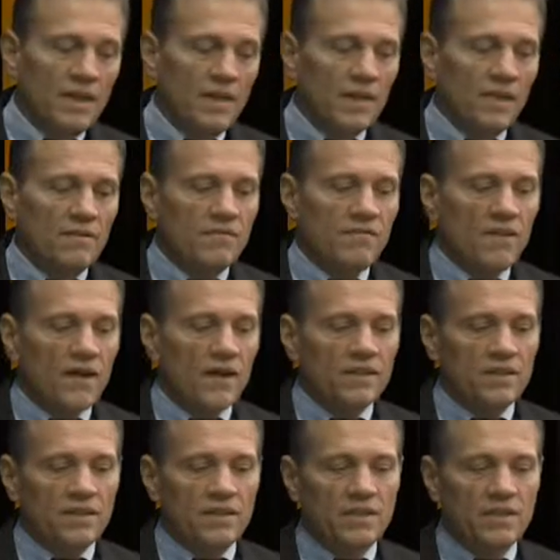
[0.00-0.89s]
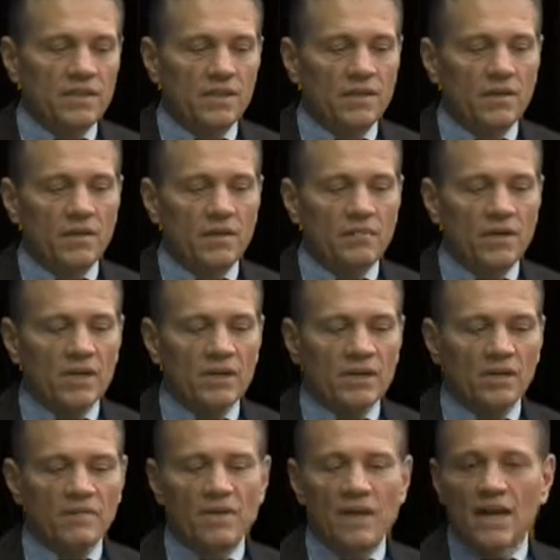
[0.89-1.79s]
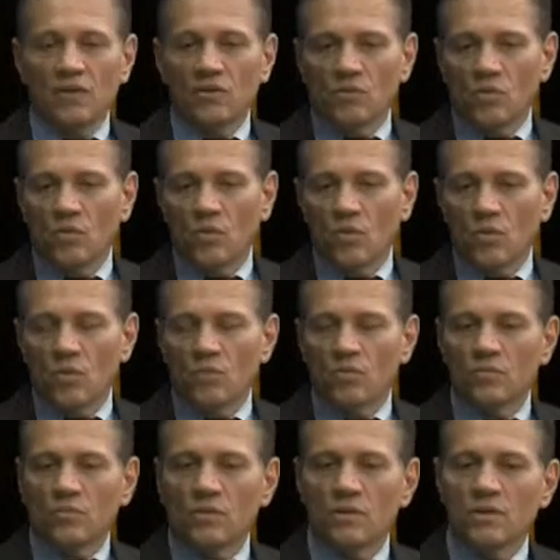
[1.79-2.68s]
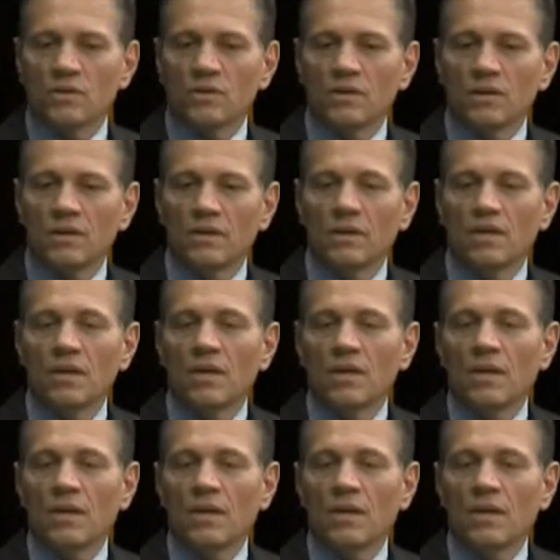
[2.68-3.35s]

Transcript: And then finally, a Medal of Valor Award, where